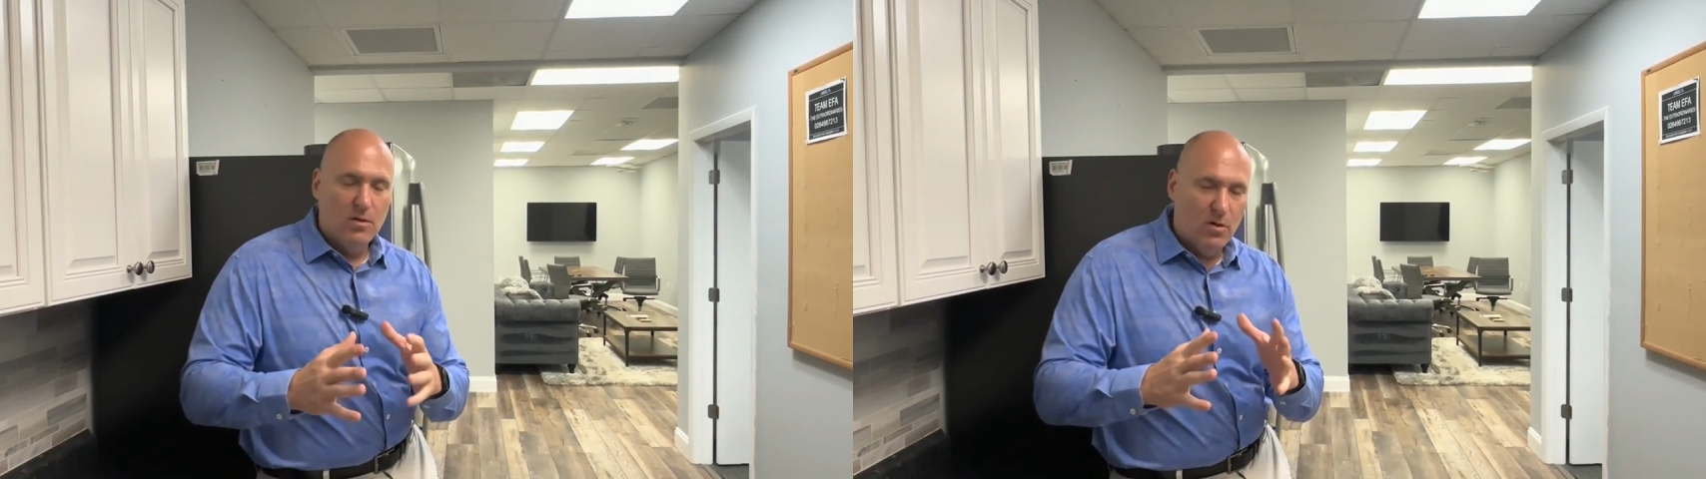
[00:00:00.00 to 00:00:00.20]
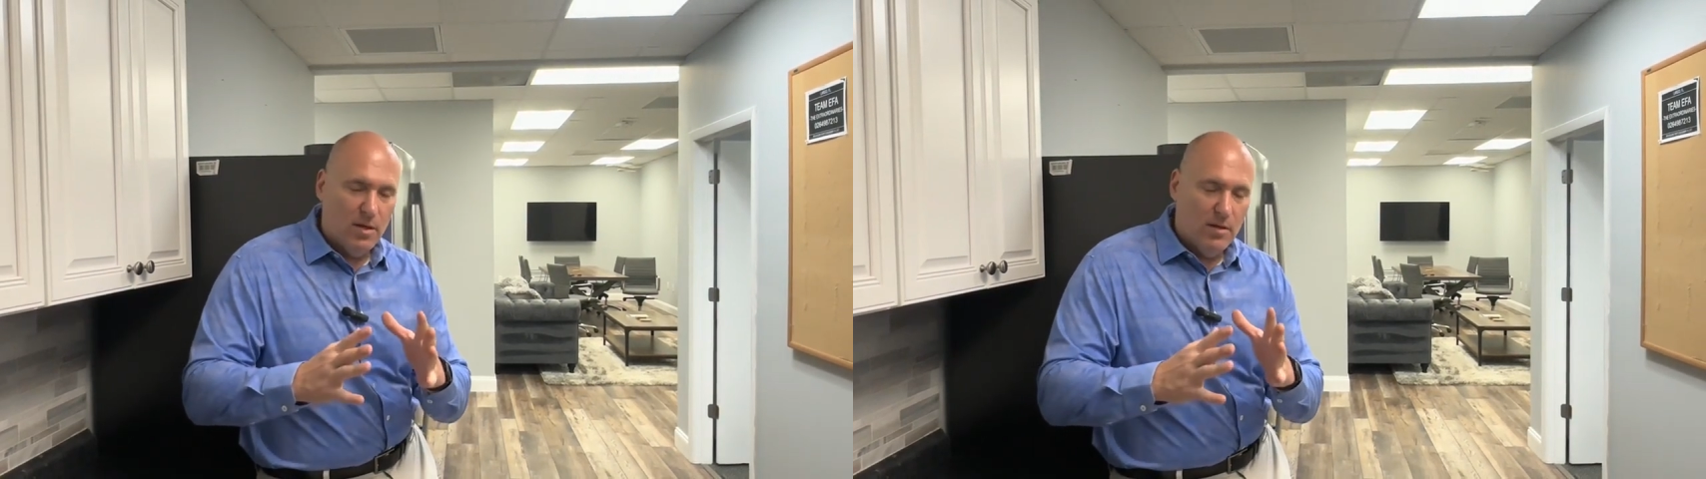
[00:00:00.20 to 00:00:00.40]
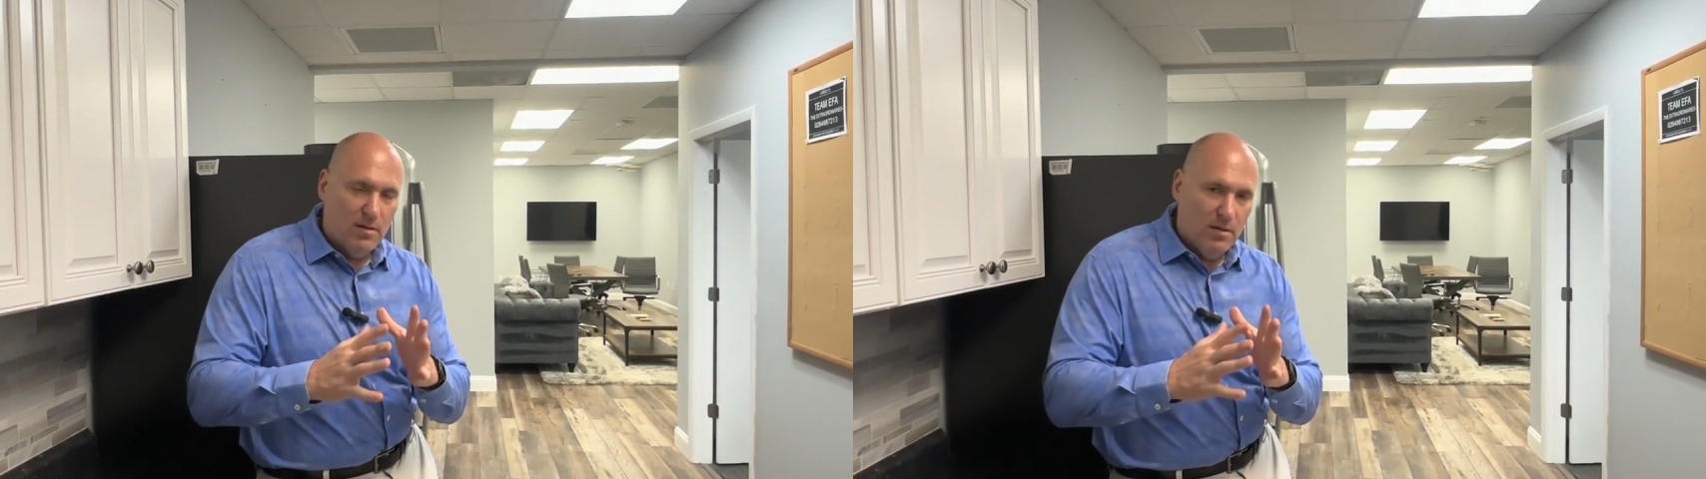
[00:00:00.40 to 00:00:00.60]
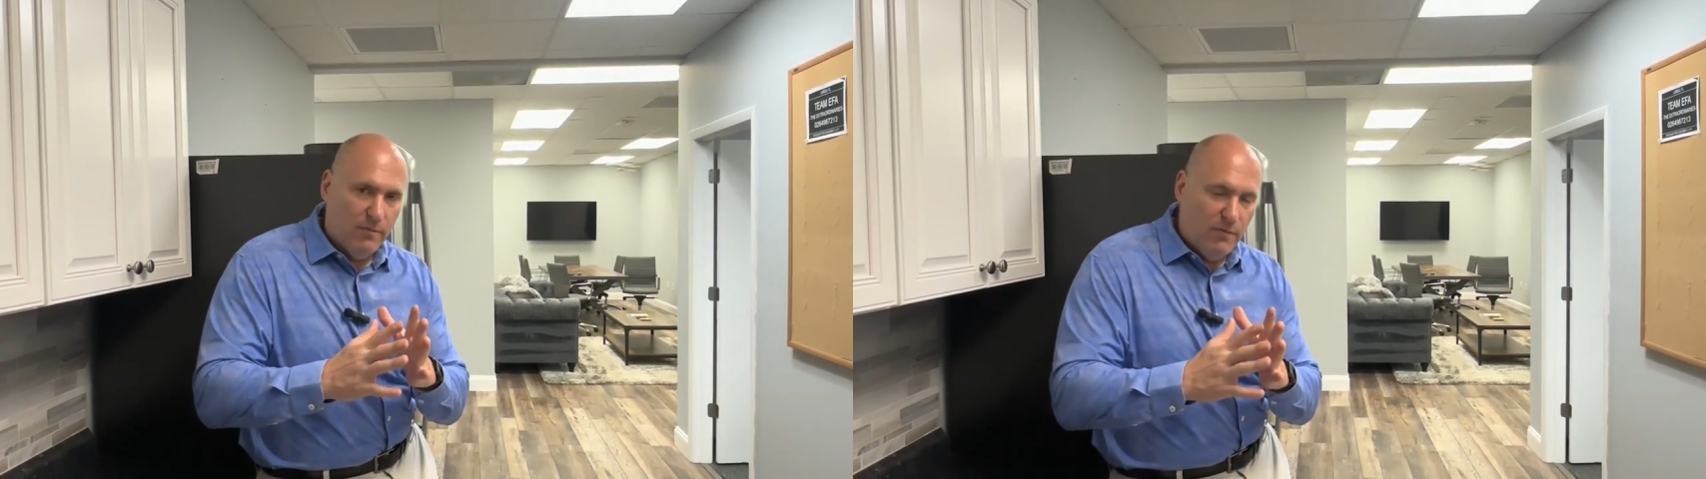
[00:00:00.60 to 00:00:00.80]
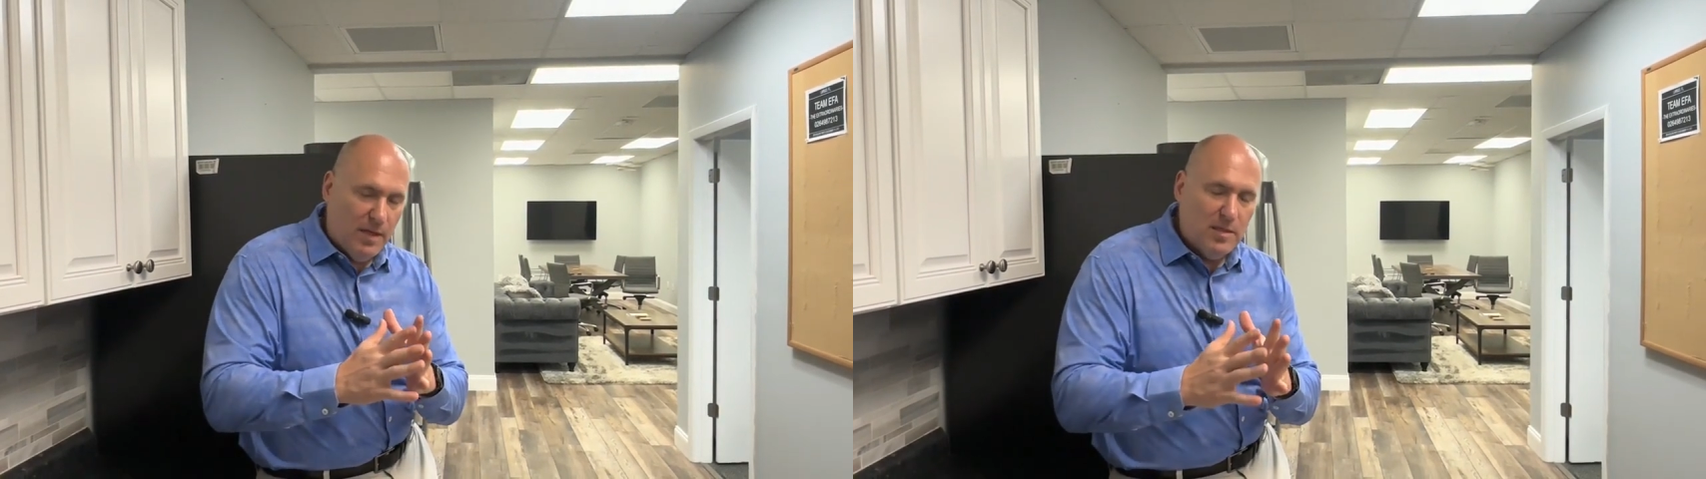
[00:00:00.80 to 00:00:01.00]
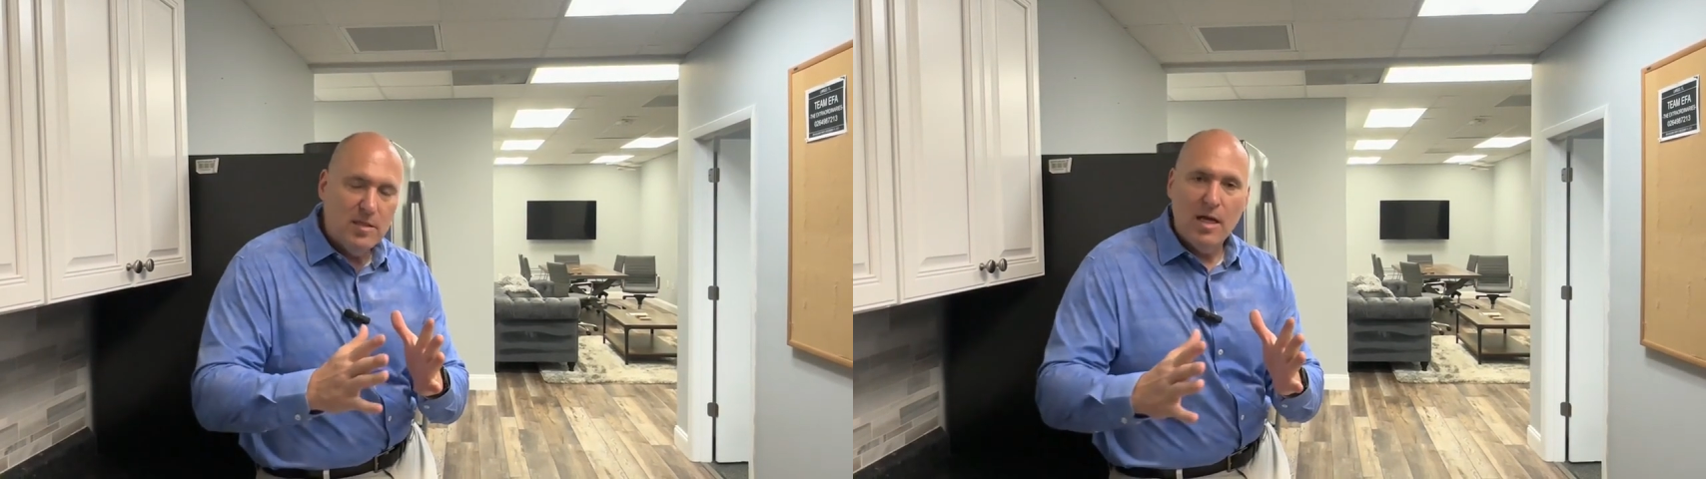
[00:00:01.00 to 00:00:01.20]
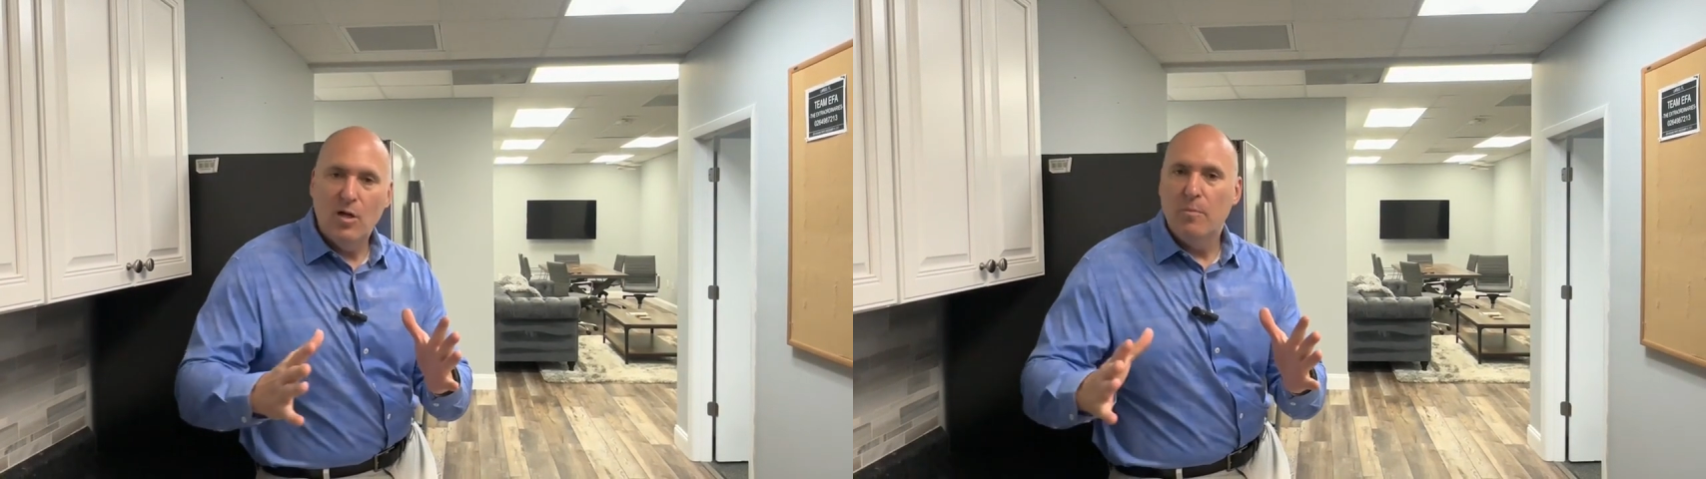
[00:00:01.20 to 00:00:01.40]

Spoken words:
Look, the fees that